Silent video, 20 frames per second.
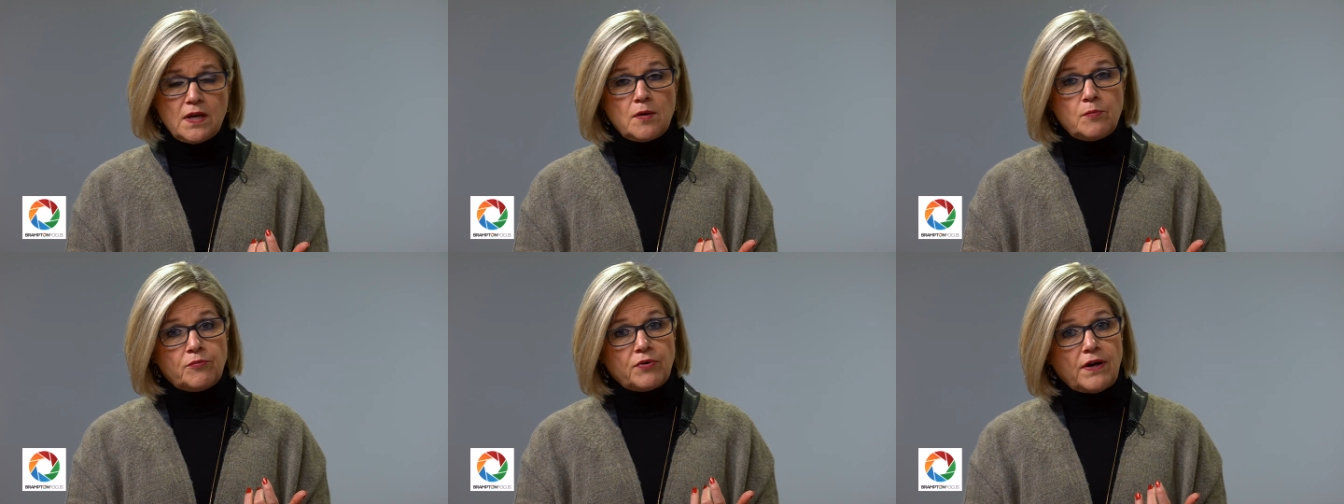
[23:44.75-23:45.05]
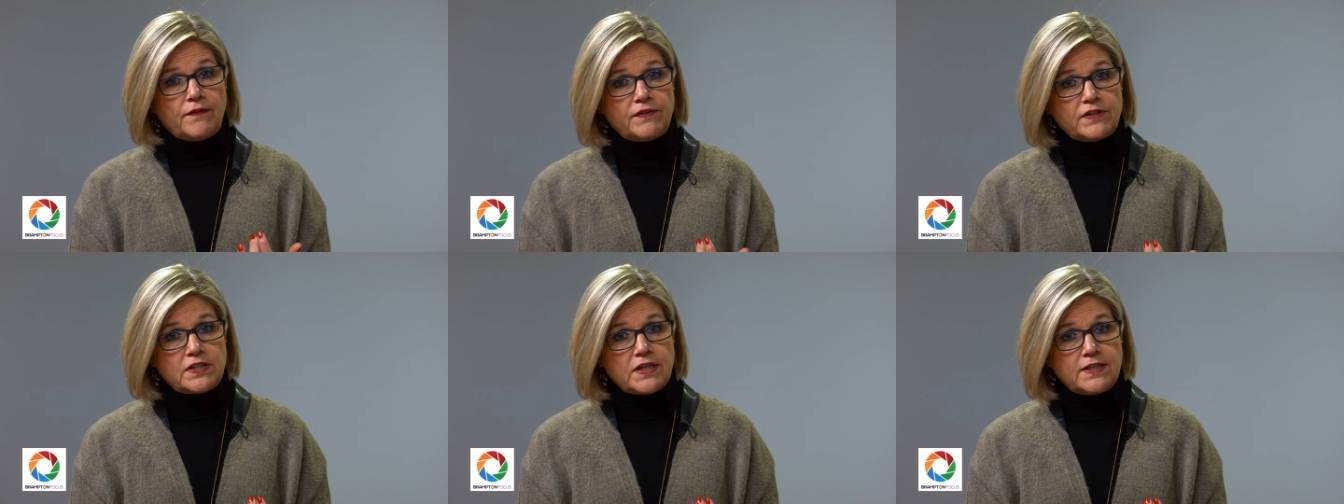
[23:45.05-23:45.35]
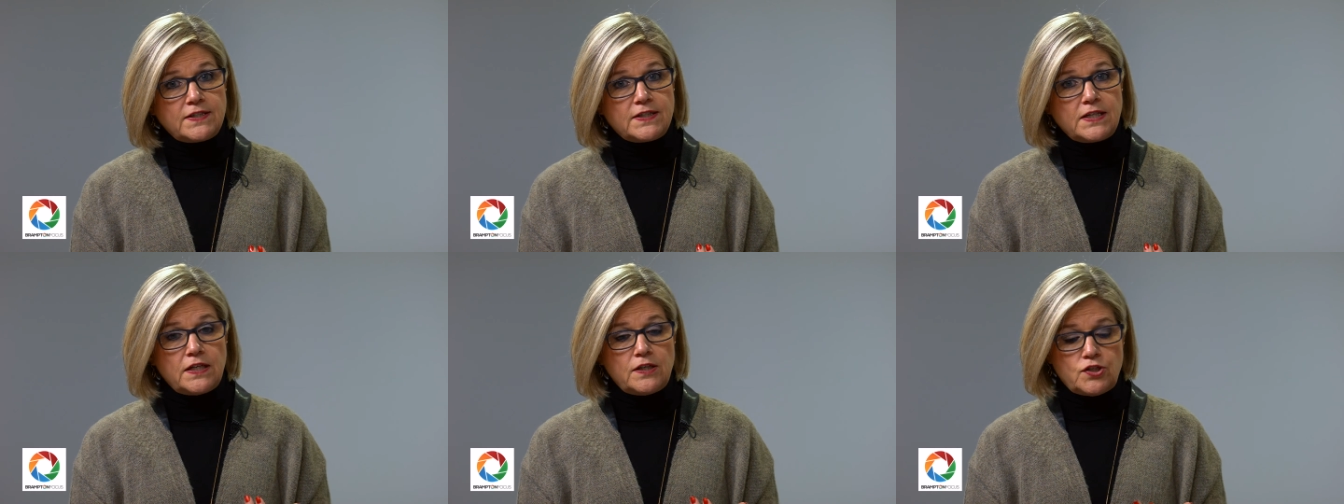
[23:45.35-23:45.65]

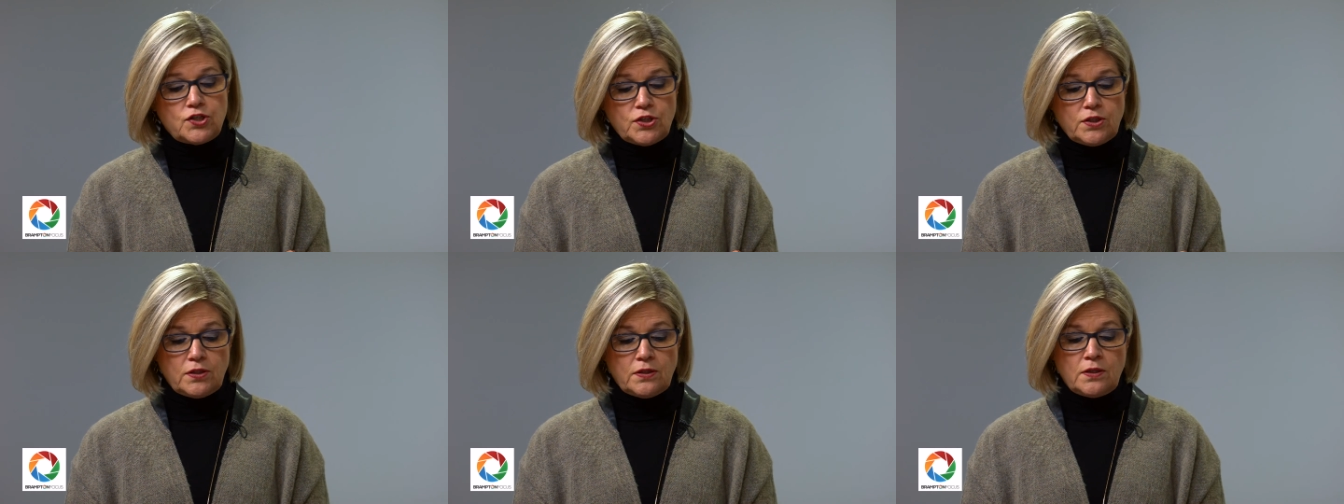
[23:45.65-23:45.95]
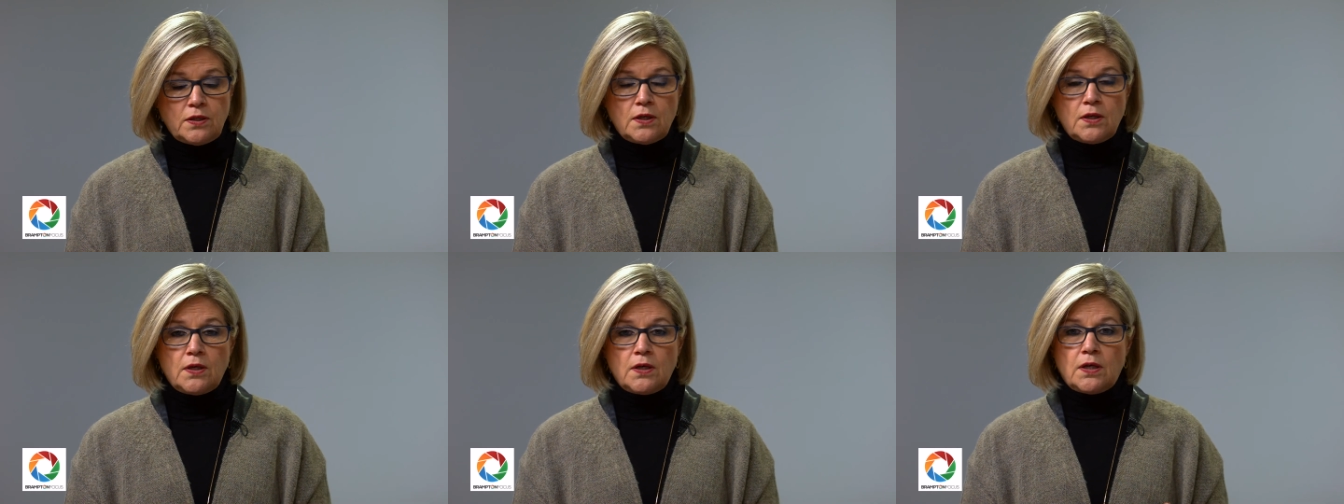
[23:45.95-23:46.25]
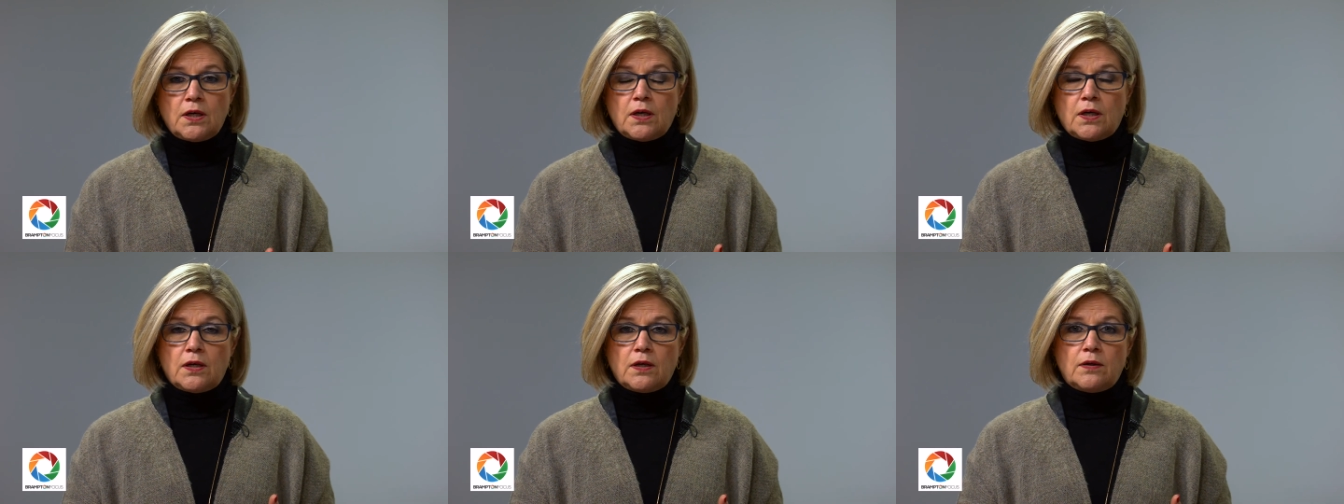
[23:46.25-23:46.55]
Privatization,
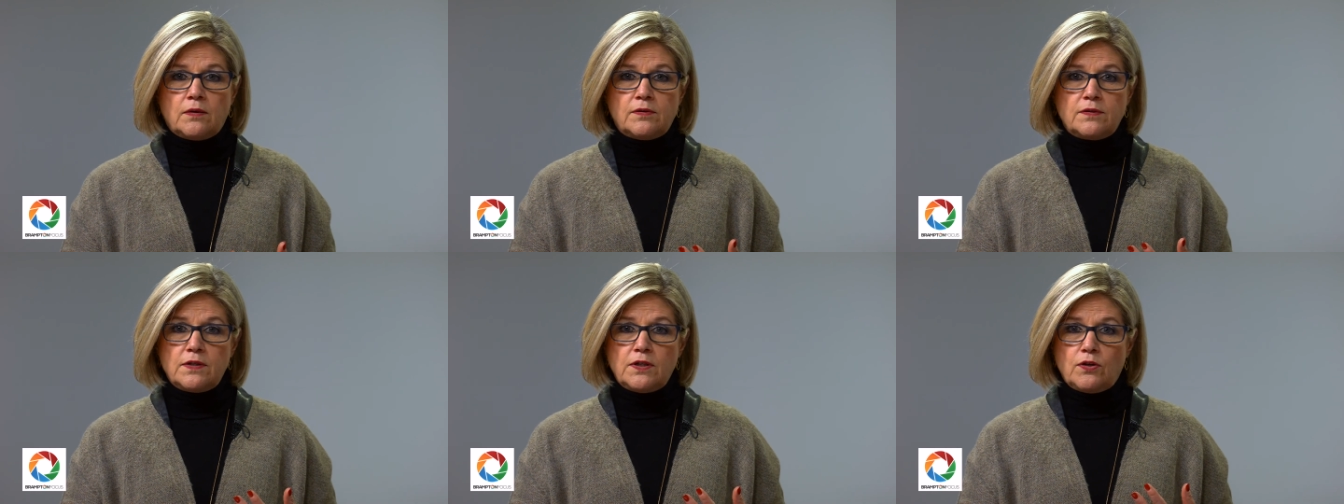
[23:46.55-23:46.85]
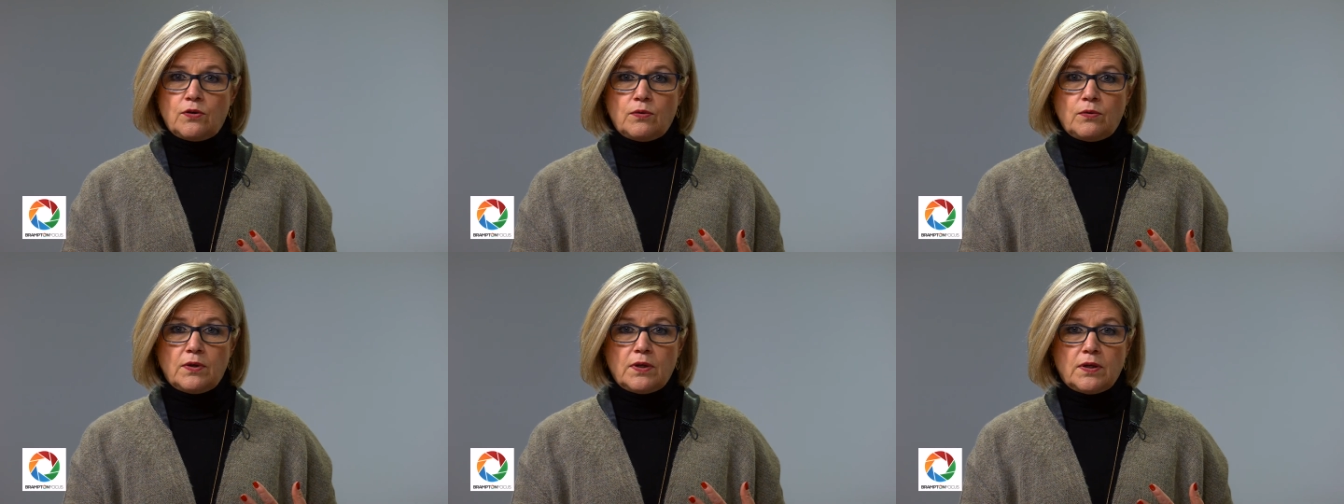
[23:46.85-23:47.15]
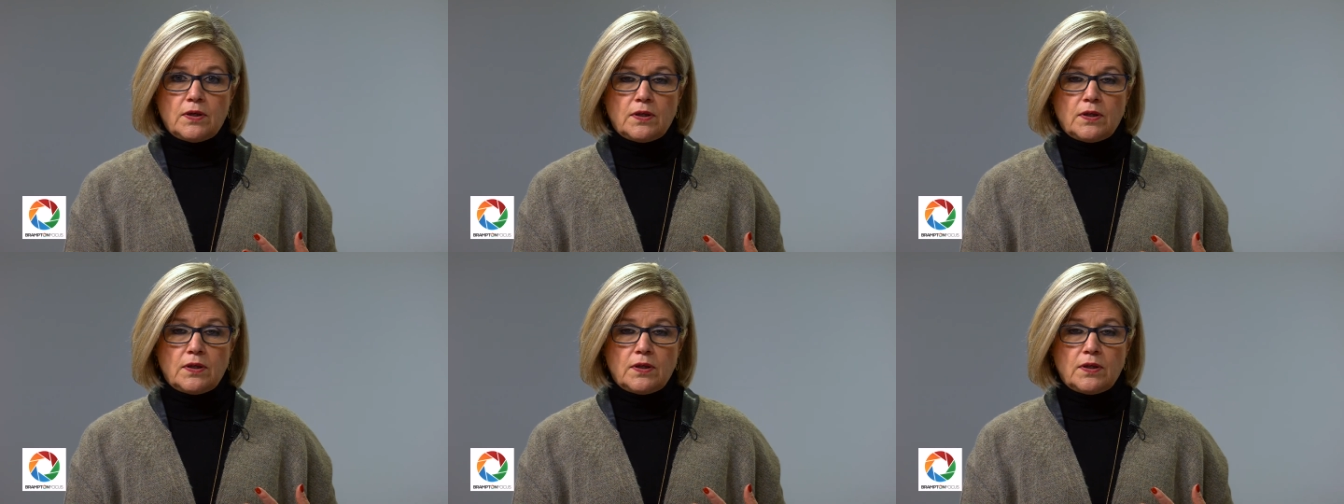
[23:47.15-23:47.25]
uh, you know, uh,